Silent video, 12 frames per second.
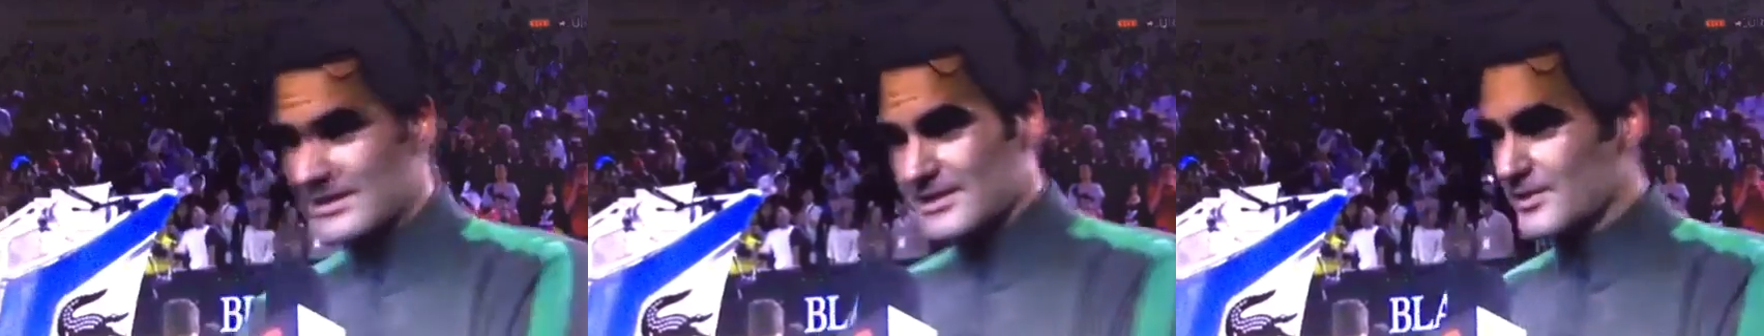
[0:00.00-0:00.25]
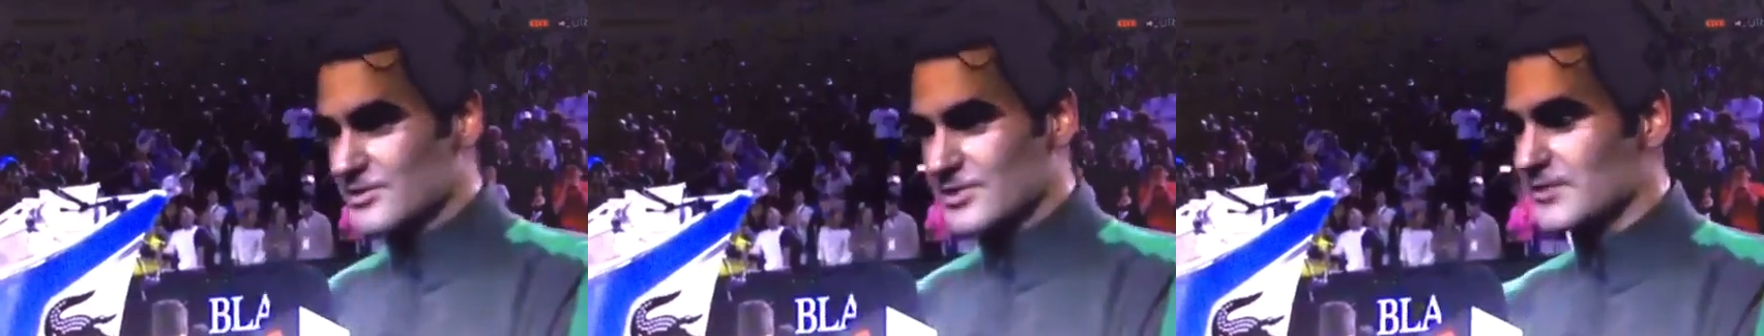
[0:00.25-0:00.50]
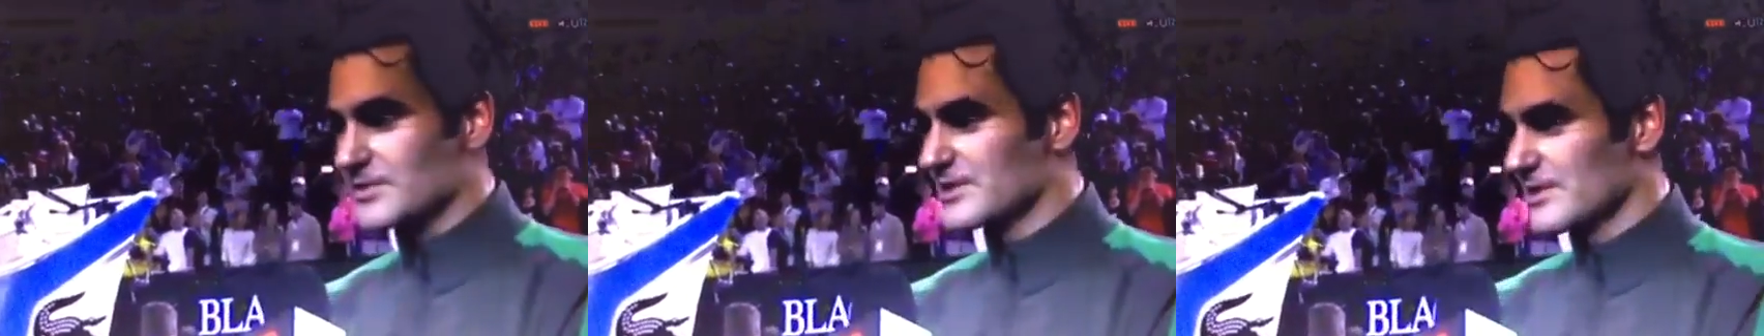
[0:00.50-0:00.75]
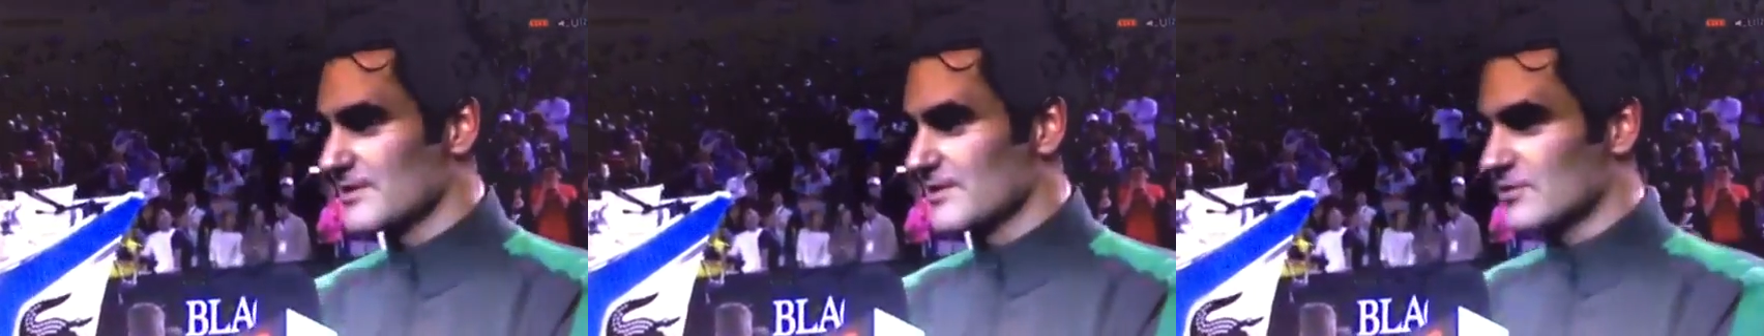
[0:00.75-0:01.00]
yeah,
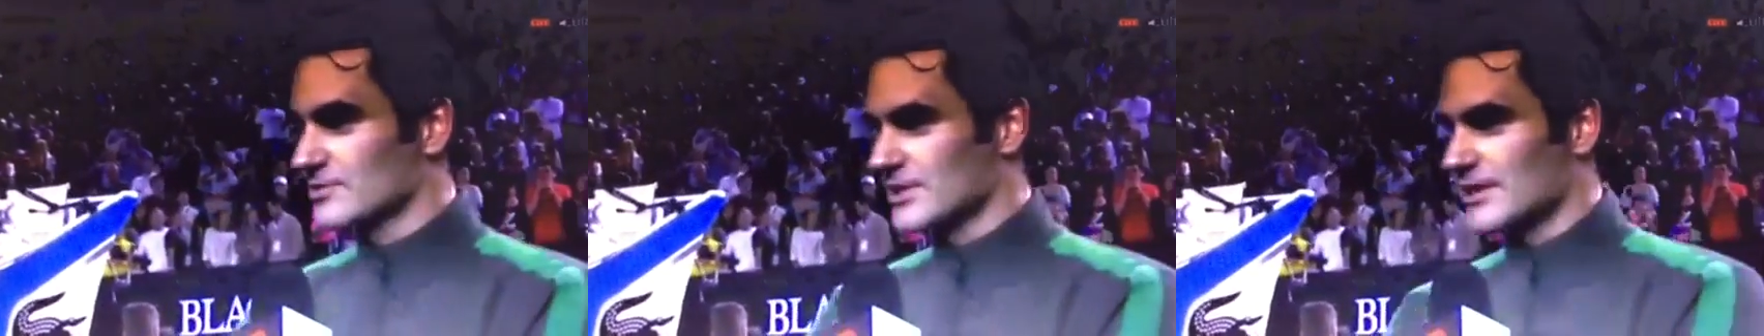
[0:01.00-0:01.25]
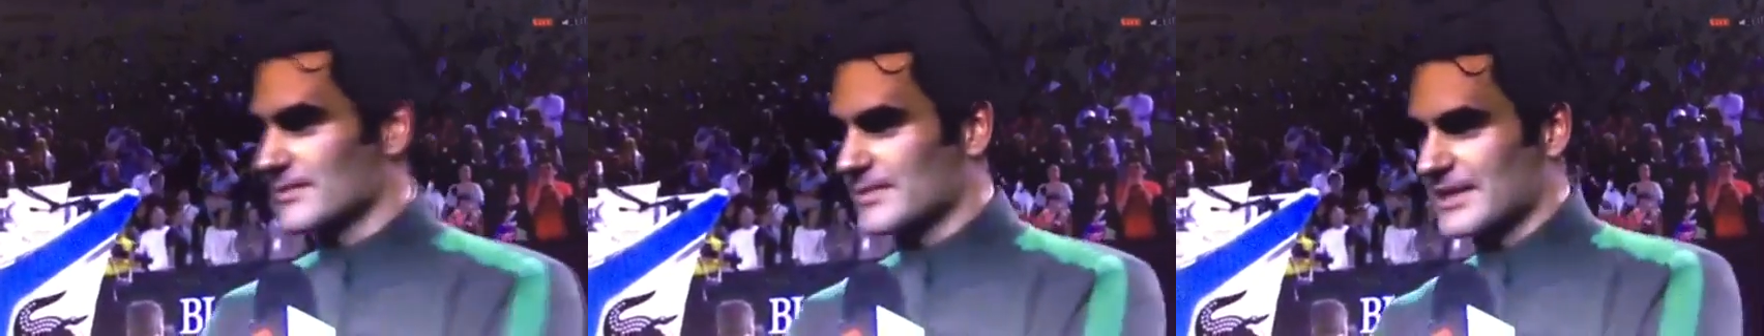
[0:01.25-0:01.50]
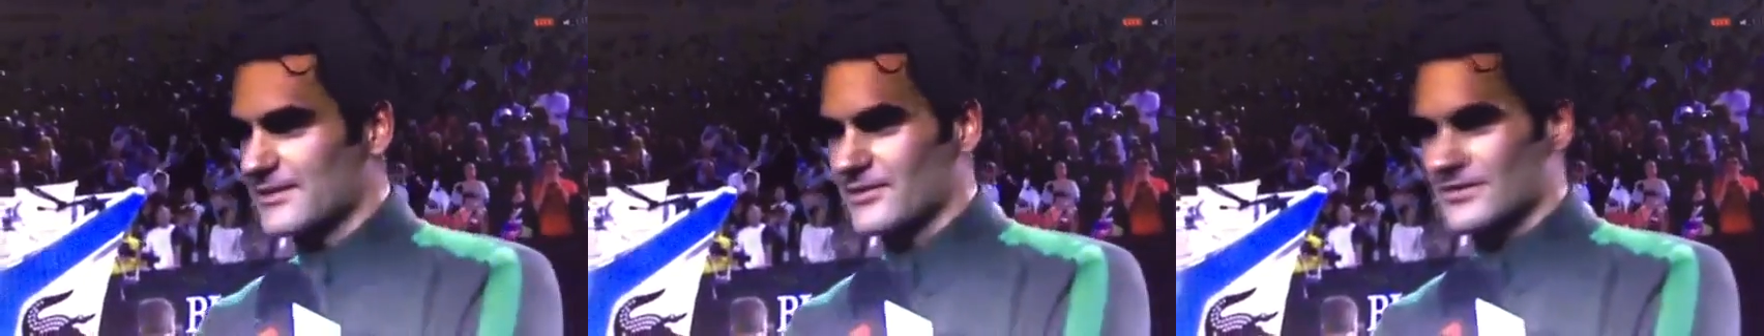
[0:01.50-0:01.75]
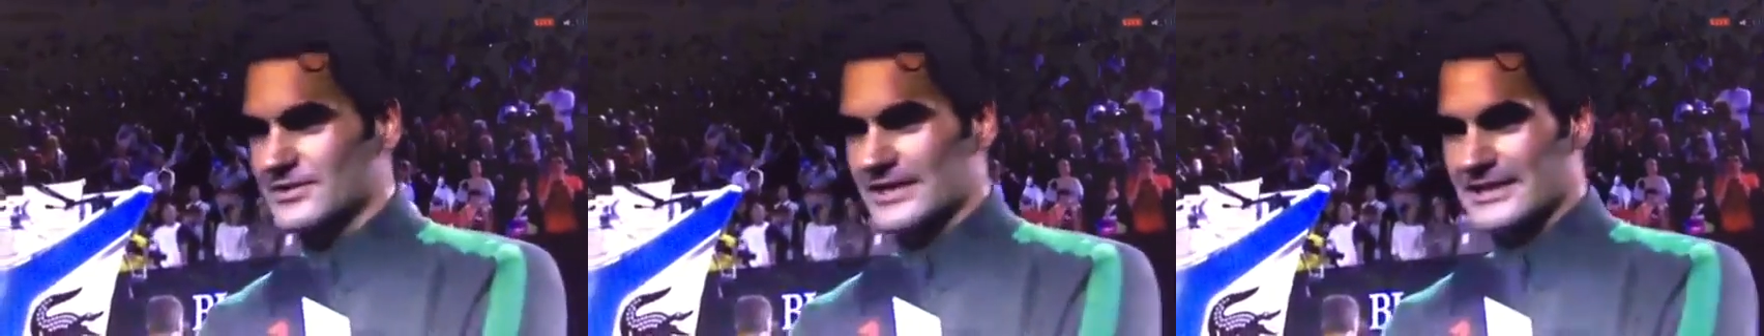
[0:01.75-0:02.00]
no, Thomas is a long
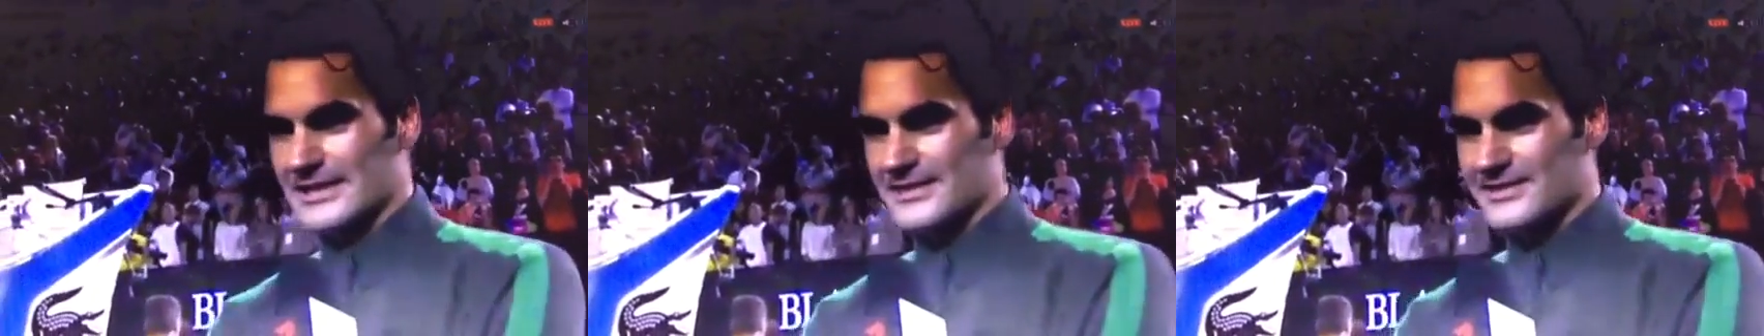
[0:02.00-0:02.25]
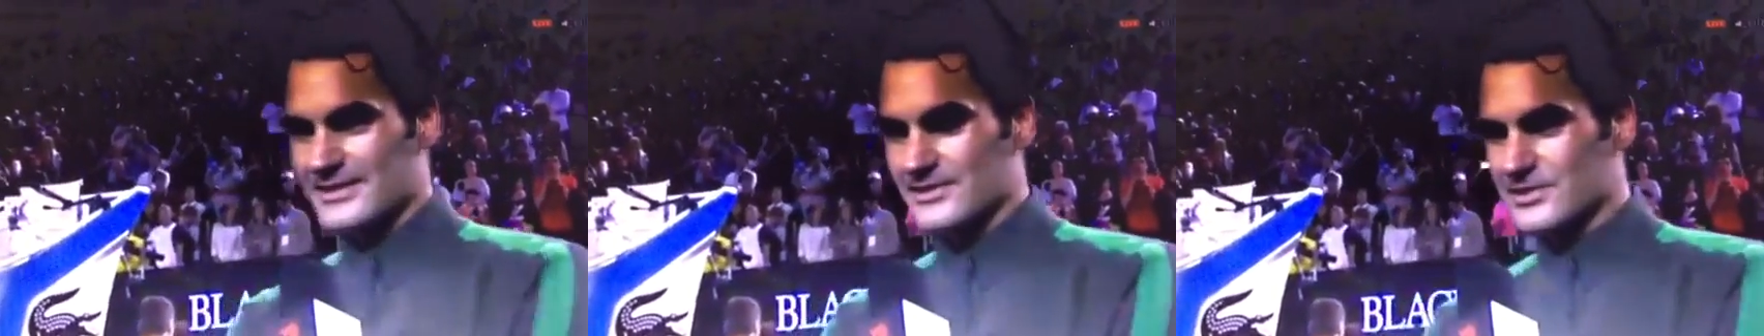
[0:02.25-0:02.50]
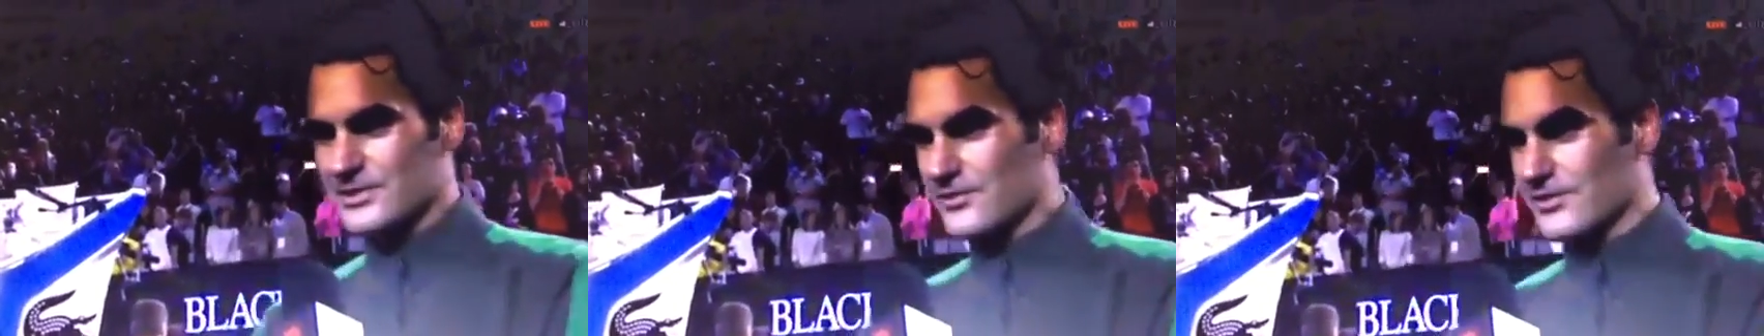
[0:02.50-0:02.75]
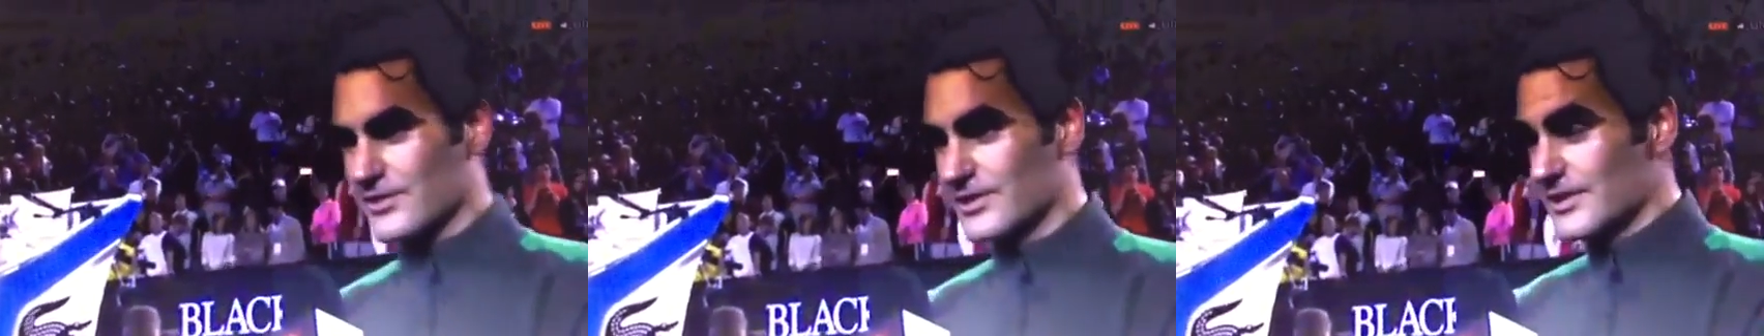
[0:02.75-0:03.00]
time now, over 10
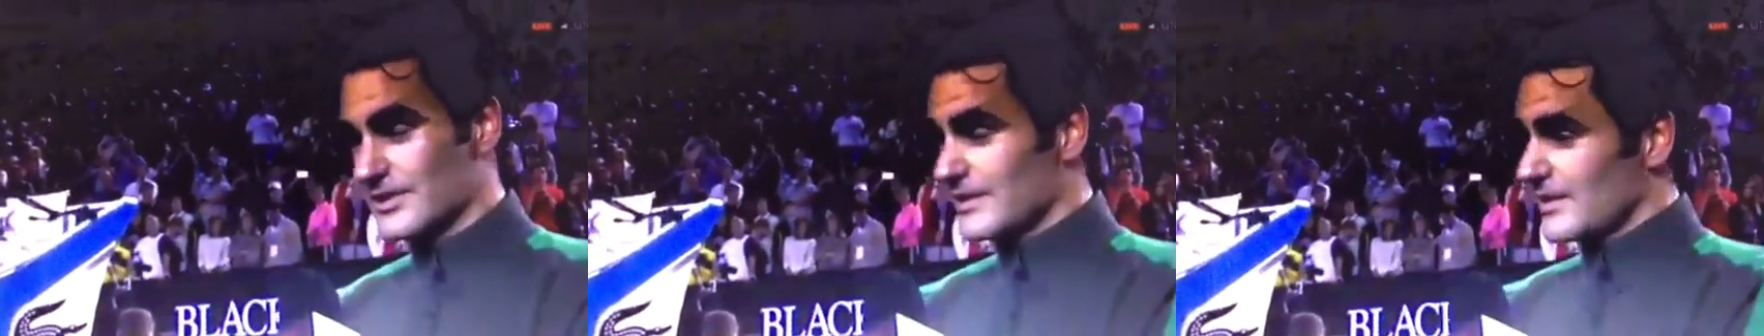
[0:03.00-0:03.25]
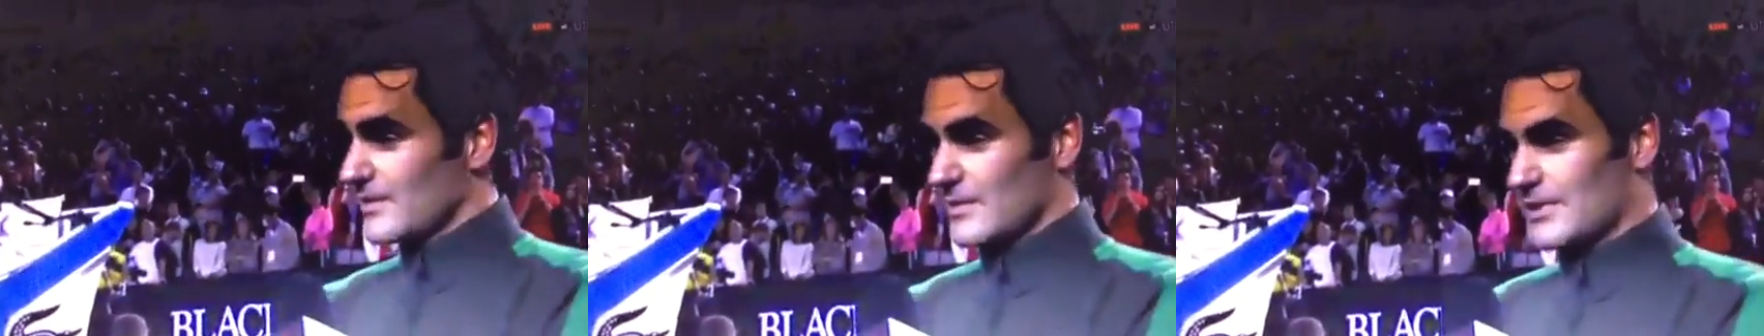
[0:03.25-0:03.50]
years on tour.